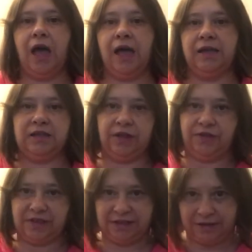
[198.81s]
and if
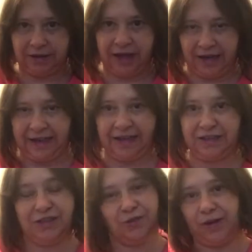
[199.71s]
it's
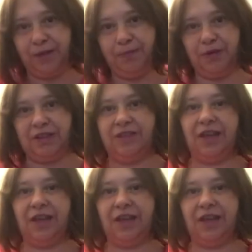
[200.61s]
allocated to anybody.